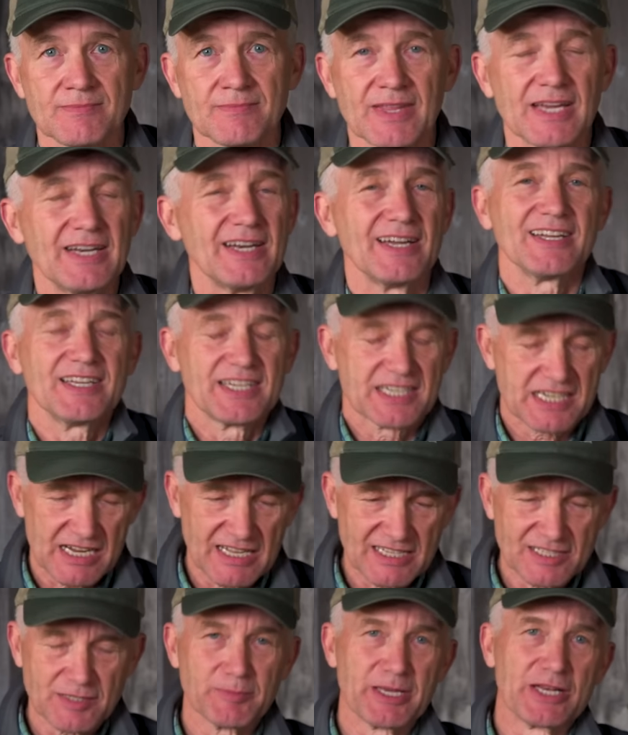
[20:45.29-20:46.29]
And it
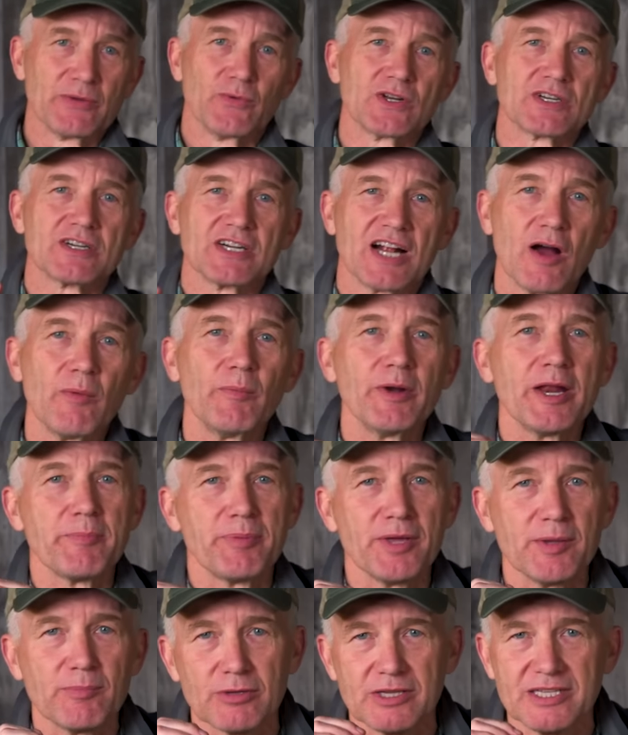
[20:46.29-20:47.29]
causes me to wonder how many
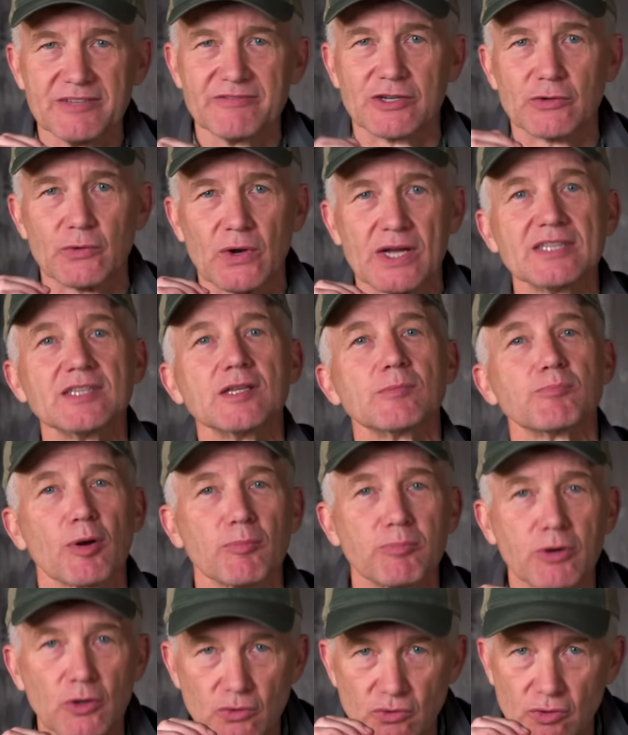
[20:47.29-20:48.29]
people even read the
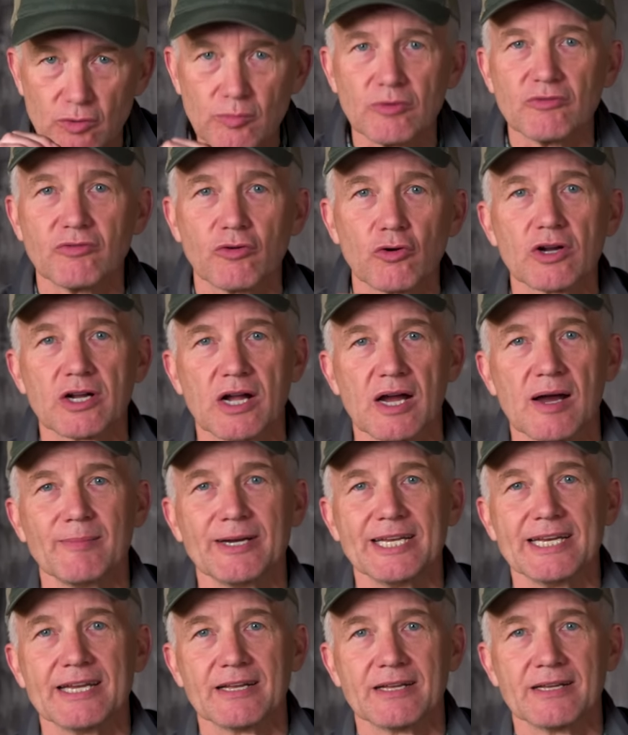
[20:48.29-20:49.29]
proposal before
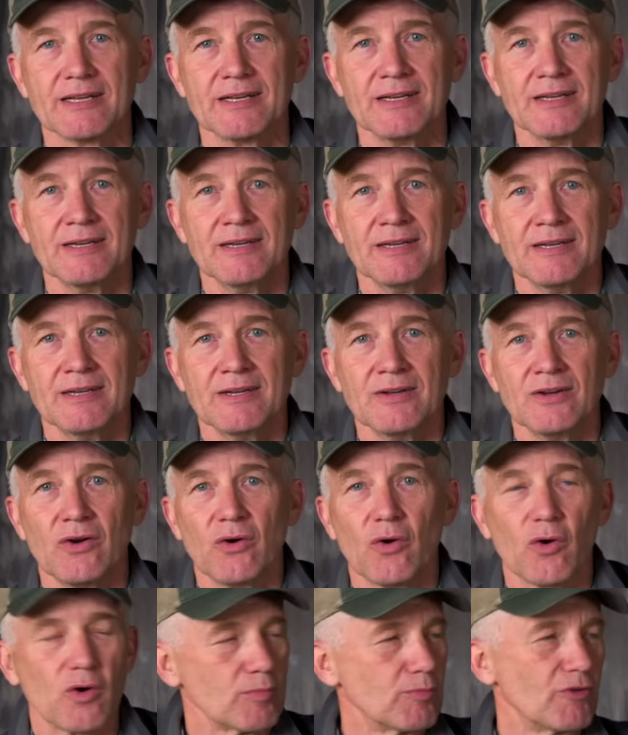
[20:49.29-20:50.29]
commenting
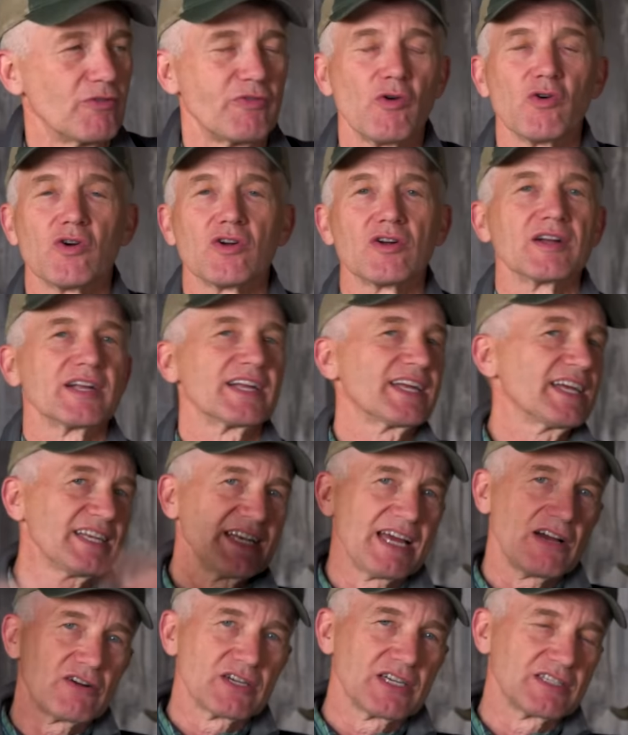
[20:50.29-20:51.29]
or before
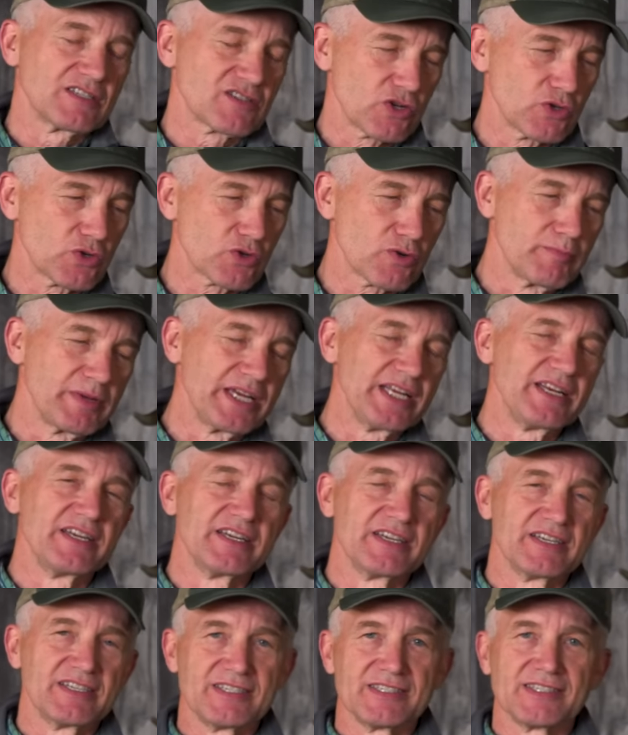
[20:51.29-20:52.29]
getting out on social
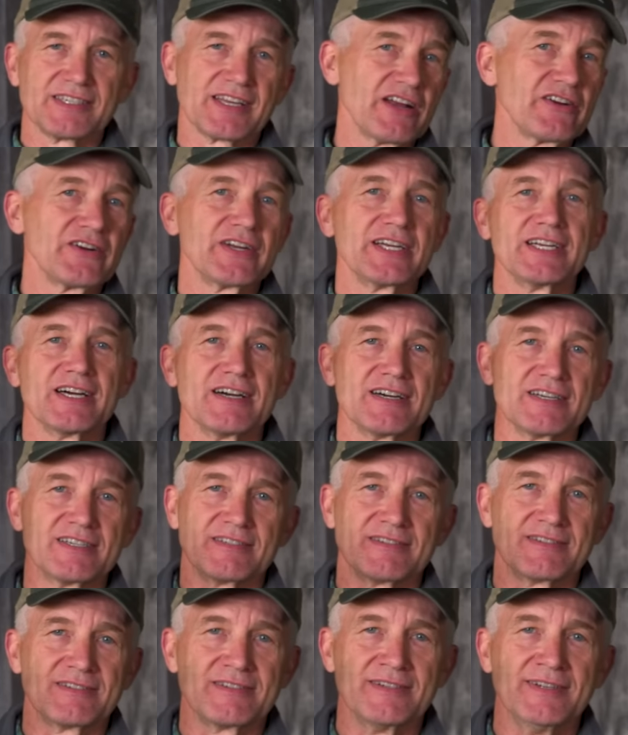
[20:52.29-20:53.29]
media and carrying on.
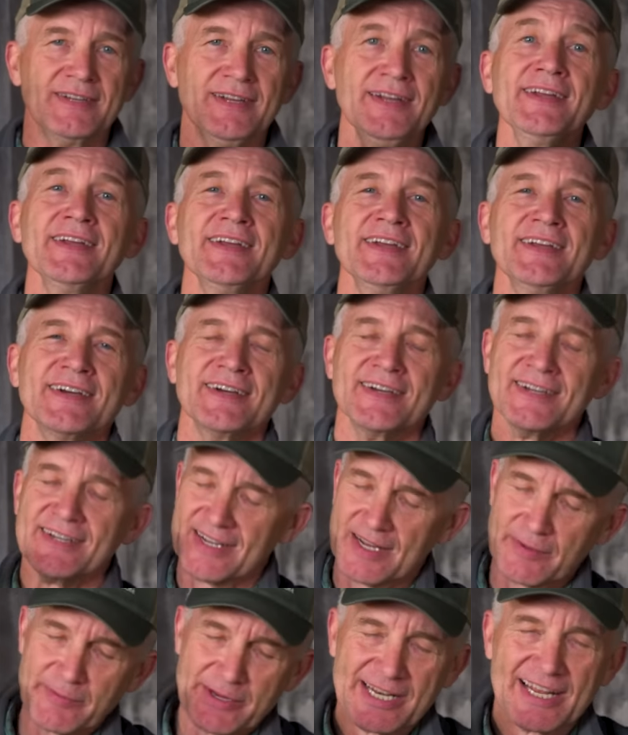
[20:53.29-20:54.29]

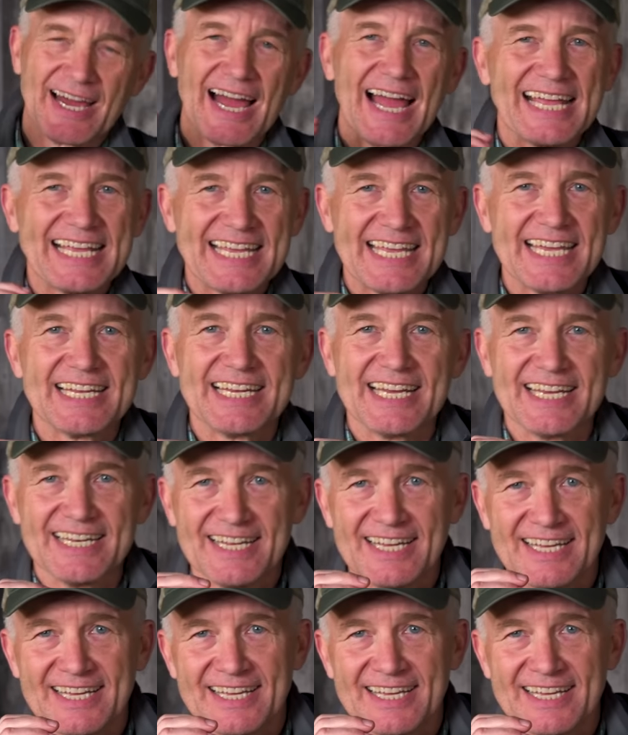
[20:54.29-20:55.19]
I mean, I get it.